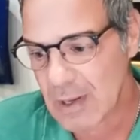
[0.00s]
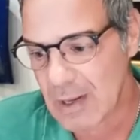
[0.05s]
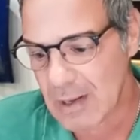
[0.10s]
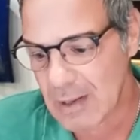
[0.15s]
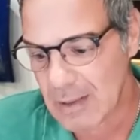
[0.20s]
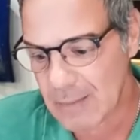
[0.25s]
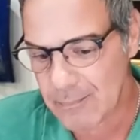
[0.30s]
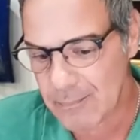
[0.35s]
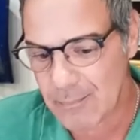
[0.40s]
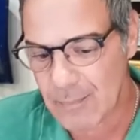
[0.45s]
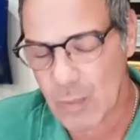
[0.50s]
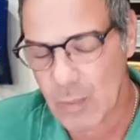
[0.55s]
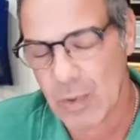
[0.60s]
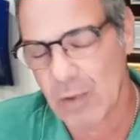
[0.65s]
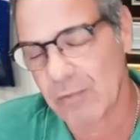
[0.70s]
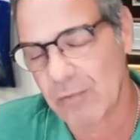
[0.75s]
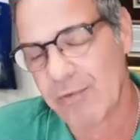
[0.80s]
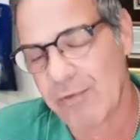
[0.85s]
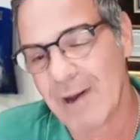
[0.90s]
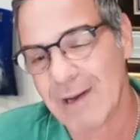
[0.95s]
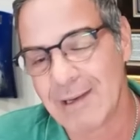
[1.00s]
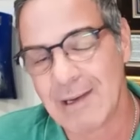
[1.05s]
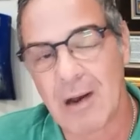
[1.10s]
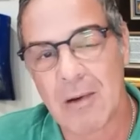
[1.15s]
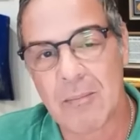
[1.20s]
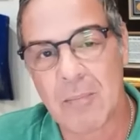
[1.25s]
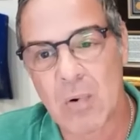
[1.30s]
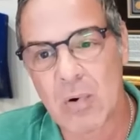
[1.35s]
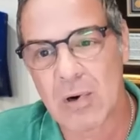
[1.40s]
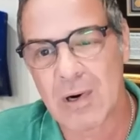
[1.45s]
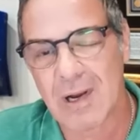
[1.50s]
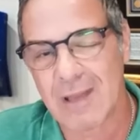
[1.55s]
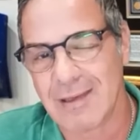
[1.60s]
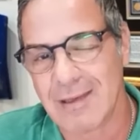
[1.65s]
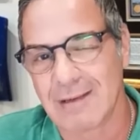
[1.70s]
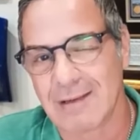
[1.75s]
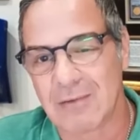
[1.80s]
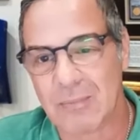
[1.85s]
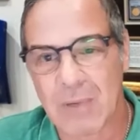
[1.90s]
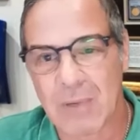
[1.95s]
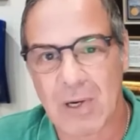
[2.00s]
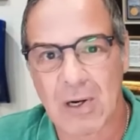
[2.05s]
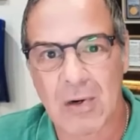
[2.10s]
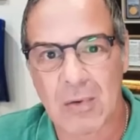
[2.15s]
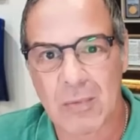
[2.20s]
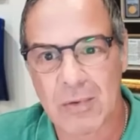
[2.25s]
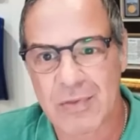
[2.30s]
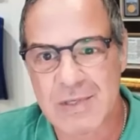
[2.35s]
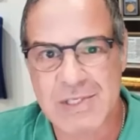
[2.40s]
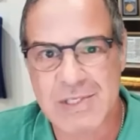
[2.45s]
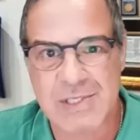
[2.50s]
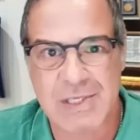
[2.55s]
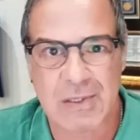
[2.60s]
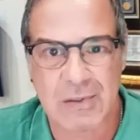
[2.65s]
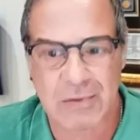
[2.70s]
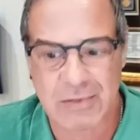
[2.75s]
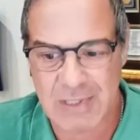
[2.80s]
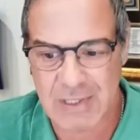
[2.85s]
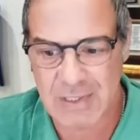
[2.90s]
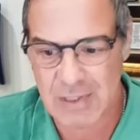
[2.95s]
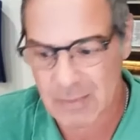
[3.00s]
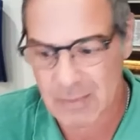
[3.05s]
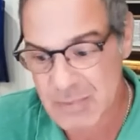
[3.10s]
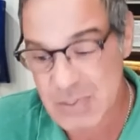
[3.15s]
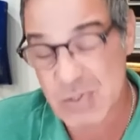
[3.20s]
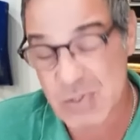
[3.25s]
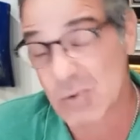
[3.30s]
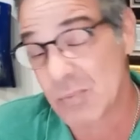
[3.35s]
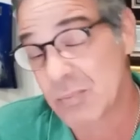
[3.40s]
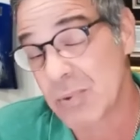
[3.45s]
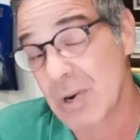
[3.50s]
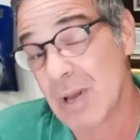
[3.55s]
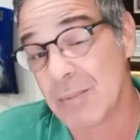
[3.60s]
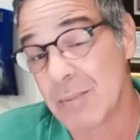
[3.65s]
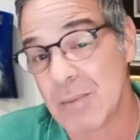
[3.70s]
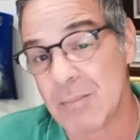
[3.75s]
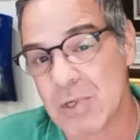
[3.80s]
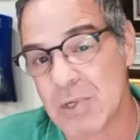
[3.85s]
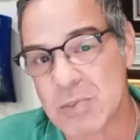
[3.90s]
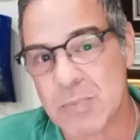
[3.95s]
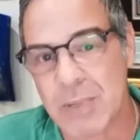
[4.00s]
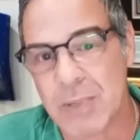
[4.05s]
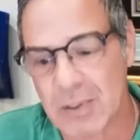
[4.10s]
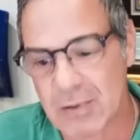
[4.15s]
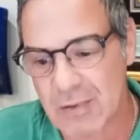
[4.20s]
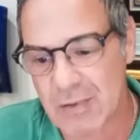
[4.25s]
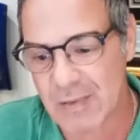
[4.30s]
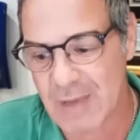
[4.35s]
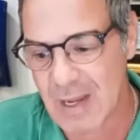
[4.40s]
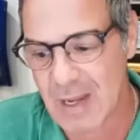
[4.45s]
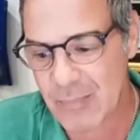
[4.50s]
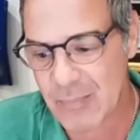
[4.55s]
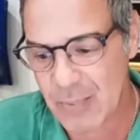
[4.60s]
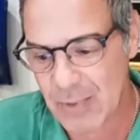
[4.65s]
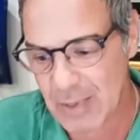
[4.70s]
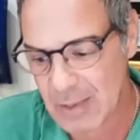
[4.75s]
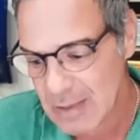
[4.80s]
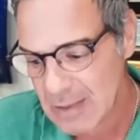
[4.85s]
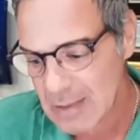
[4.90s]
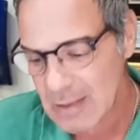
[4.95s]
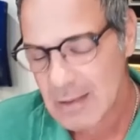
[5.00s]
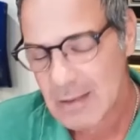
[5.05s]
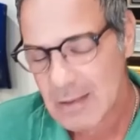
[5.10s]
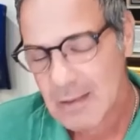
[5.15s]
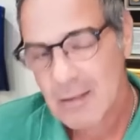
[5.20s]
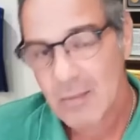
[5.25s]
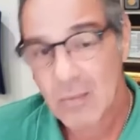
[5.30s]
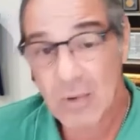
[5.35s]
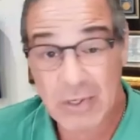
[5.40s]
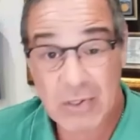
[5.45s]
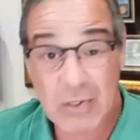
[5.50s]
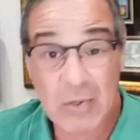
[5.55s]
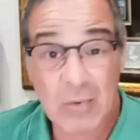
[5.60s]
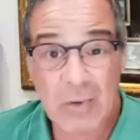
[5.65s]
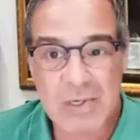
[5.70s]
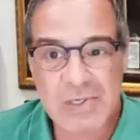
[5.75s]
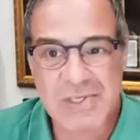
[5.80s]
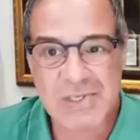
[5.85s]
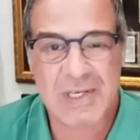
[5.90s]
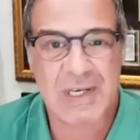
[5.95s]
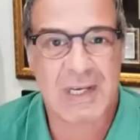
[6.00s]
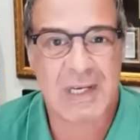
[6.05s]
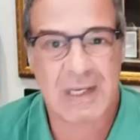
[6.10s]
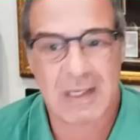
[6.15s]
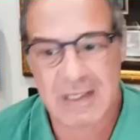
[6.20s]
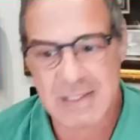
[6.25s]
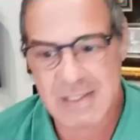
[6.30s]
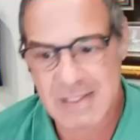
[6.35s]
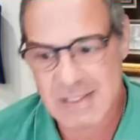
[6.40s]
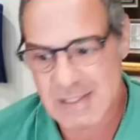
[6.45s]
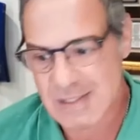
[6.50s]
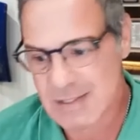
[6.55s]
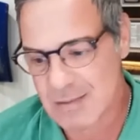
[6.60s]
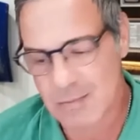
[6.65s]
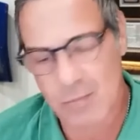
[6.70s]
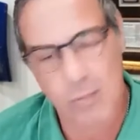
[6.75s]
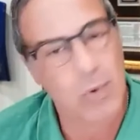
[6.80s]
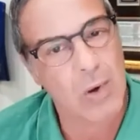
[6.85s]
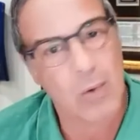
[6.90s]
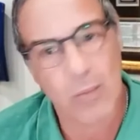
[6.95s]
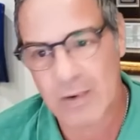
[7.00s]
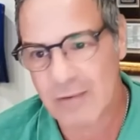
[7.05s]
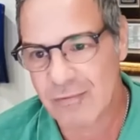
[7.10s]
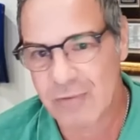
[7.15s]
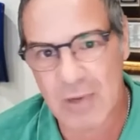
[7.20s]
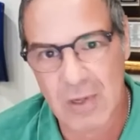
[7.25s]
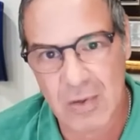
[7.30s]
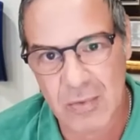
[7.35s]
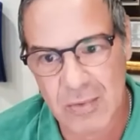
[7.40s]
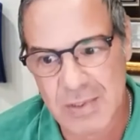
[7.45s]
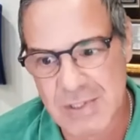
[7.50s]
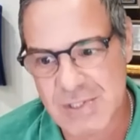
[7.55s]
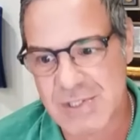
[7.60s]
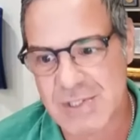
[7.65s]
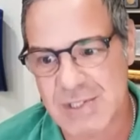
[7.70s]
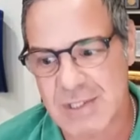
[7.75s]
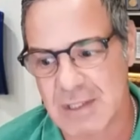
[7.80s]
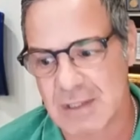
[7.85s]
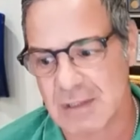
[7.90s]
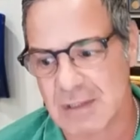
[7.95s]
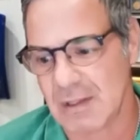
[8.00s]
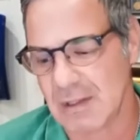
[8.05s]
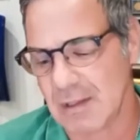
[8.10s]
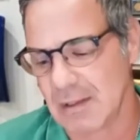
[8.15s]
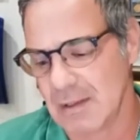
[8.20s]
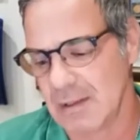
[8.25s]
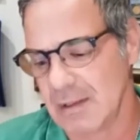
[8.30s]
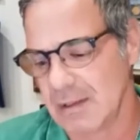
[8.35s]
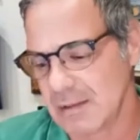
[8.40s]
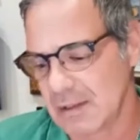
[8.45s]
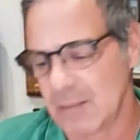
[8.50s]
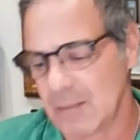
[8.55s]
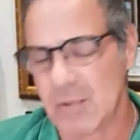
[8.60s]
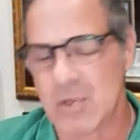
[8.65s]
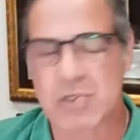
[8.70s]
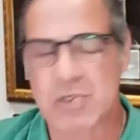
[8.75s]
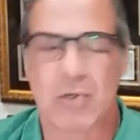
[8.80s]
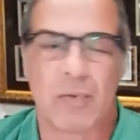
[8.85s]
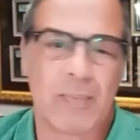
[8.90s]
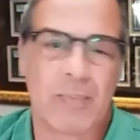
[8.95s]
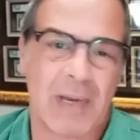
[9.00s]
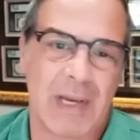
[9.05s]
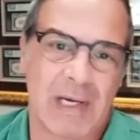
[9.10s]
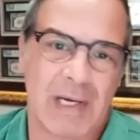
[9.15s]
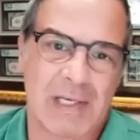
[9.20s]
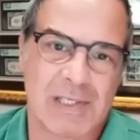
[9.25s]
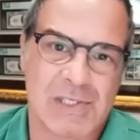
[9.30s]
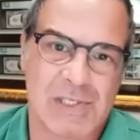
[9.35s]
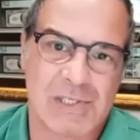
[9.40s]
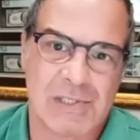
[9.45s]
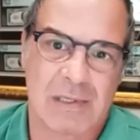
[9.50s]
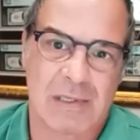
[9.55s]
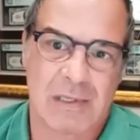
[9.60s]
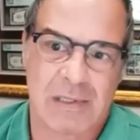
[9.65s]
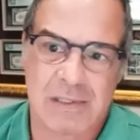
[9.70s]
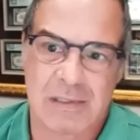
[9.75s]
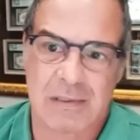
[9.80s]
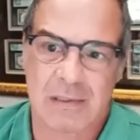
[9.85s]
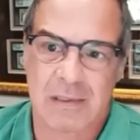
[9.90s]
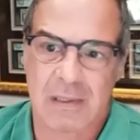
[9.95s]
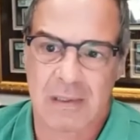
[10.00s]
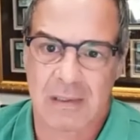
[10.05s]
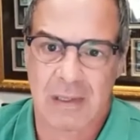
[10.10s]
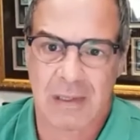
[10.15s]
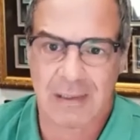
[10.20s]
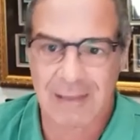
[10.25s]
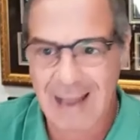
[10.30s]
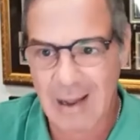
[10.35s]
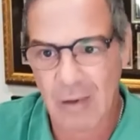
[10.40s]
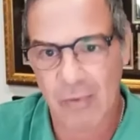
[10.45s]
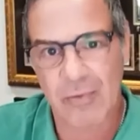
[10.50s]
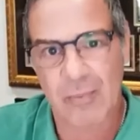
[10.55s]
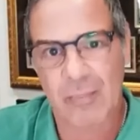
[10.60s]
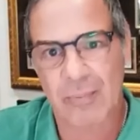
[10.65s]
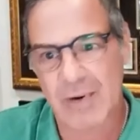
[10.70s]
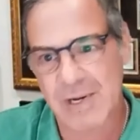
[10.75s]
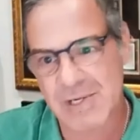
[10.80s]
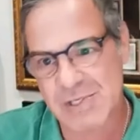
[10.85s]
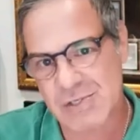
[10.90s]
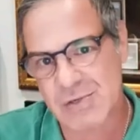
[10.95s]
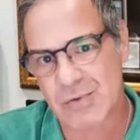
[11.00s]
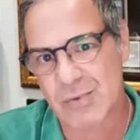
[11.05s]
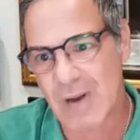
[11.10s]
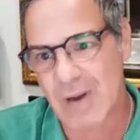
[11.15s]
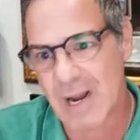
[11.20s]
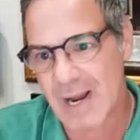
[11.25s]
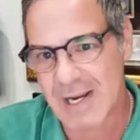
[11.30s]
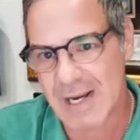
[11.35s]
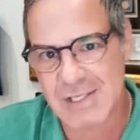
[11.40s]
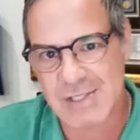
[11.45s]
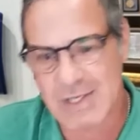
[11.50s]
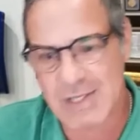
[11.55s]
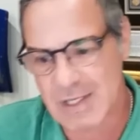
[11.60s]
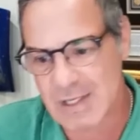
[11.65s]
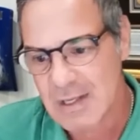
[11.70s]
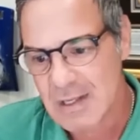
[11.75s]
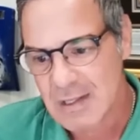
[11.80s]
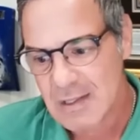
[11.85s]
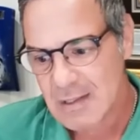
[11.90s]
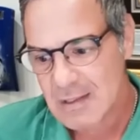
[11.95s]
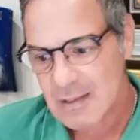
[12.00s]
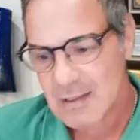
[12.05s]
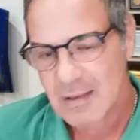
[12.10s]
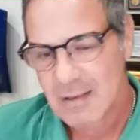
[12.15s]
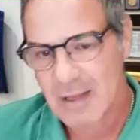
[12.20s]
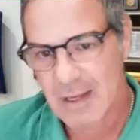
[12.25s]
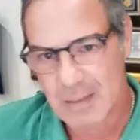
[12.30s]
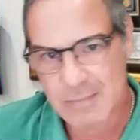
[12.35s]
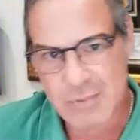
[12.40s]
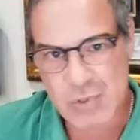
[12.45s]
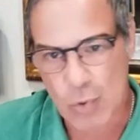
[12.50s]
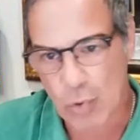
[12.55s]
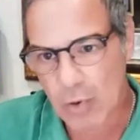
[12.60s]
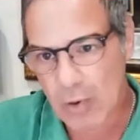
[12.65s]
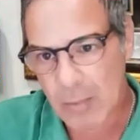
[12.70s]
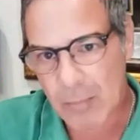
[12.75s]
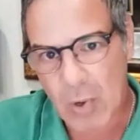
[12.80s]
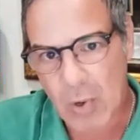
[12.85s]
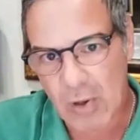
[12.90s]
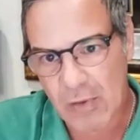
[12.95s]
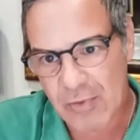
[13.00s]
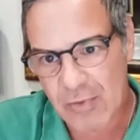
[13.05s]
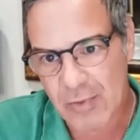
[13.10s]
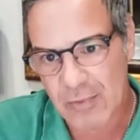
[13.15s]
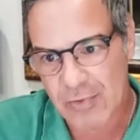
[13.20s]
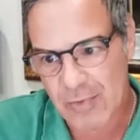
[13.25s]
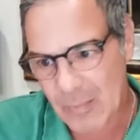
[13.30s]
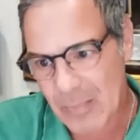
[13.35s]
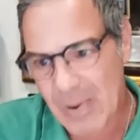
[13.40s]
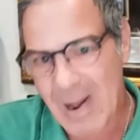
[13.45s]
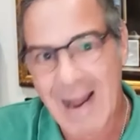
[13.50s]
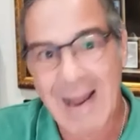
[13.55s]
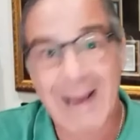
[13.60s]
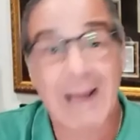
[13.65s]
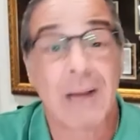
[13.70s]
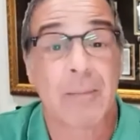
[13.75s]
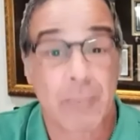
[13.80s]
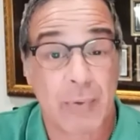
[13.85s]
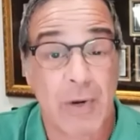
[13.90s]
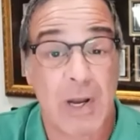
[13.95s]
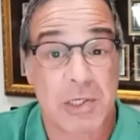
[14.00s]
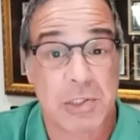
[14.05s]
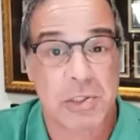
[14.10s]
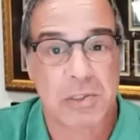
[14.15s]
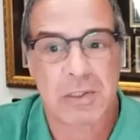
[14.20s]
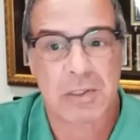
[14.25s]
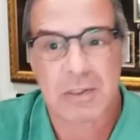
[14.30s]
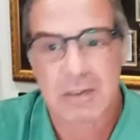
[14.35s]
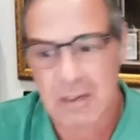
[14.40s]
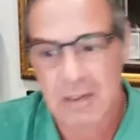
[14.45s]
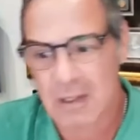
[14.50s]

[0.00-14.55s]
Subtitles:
We'll find out more, I think, tomorrow with the COT numbers. It'll probably be much bigger than that. But what you are seeing is what we've always seen. The commercial banks allow the price to rise. They absorb all the buying pressure.